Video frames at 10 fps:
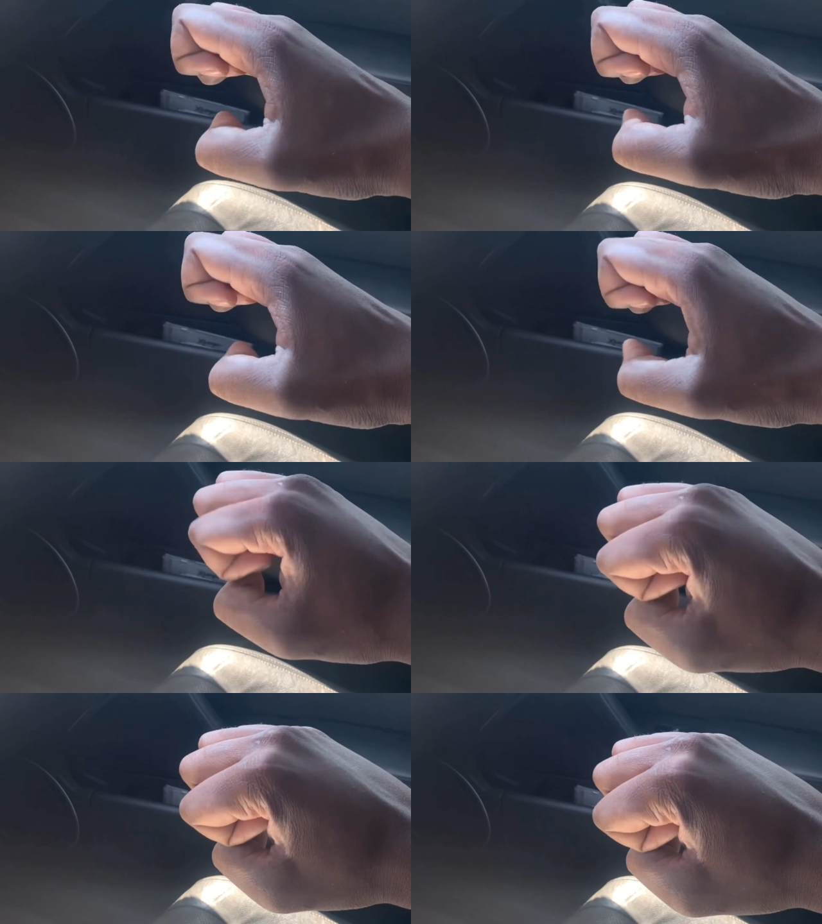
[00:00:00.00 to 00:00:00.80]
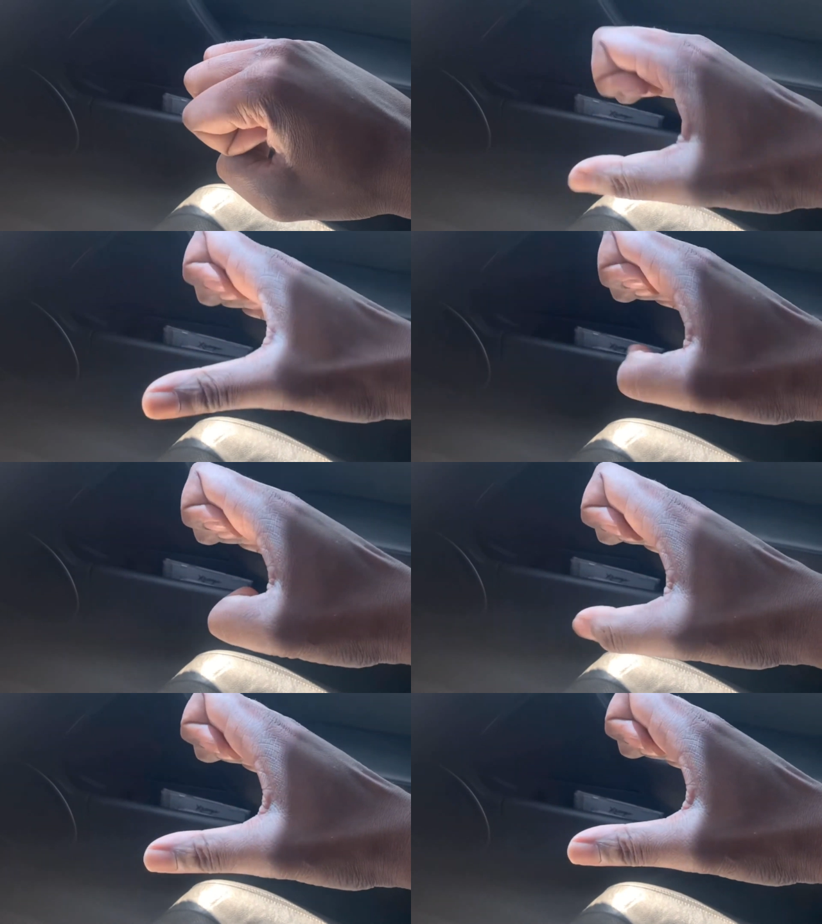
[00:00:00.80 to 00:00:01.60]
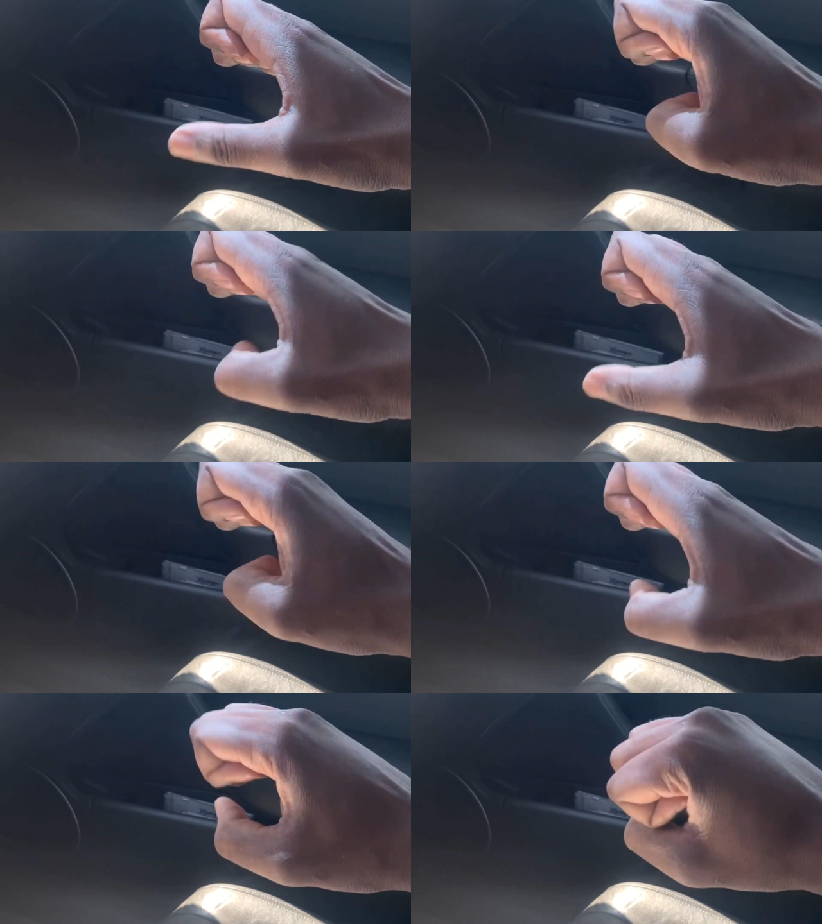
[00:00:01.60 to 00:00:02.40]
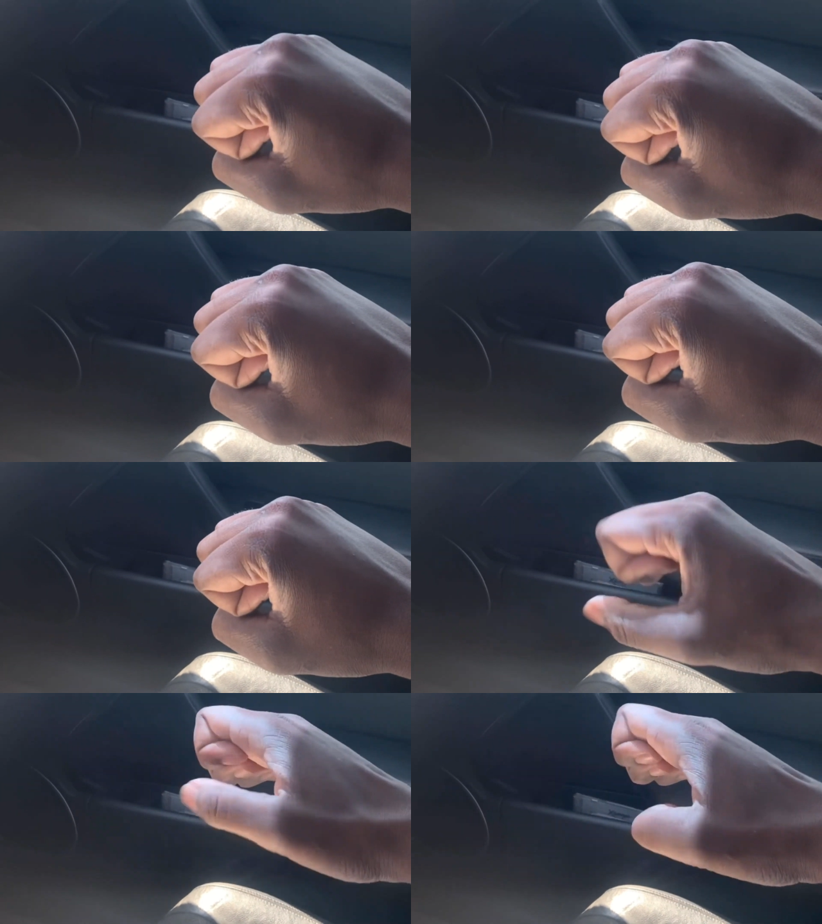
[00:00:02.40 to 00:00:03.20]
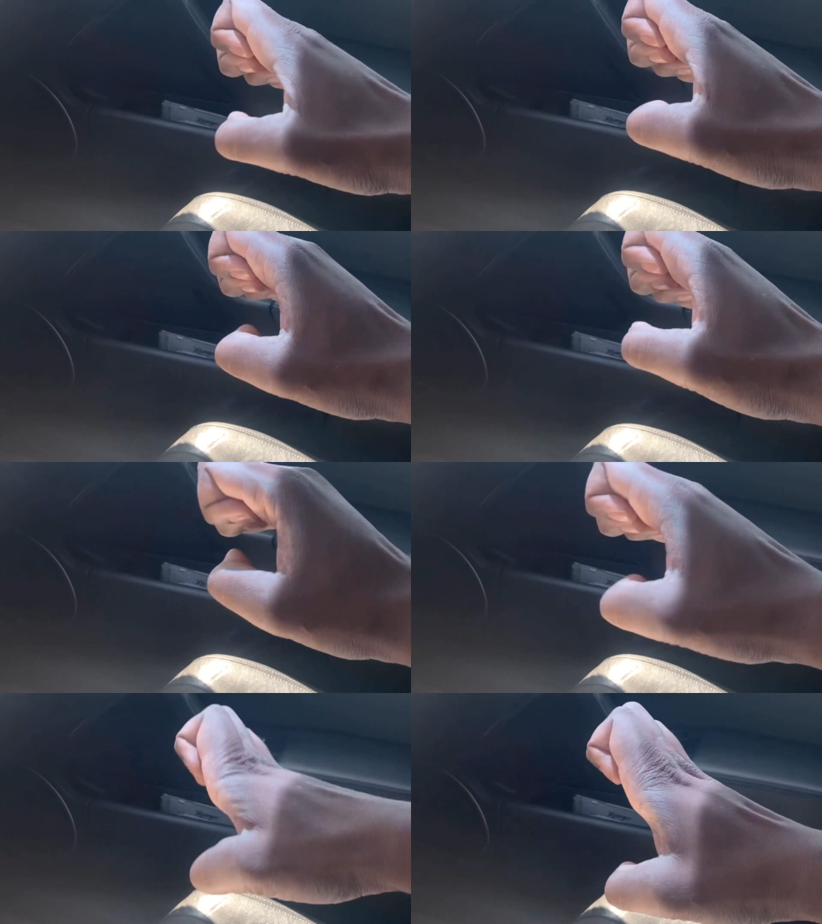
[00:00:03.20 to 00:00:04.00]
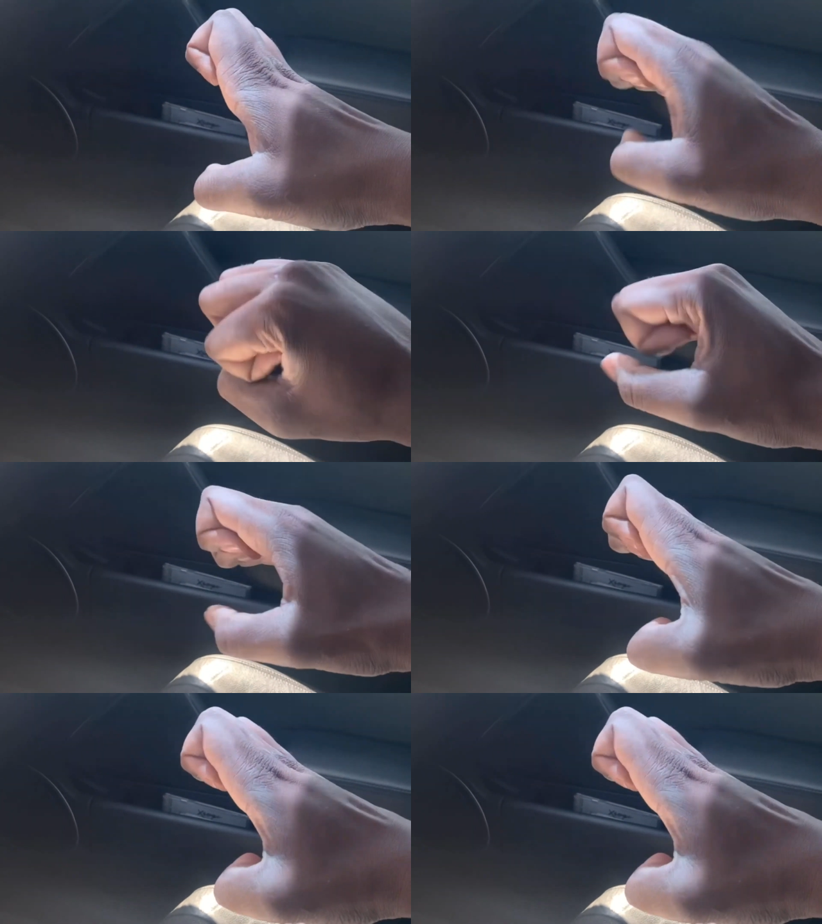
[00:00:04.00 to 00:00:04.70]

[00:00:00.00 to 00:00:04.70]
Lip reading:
No face is visible, so there are no lips to read.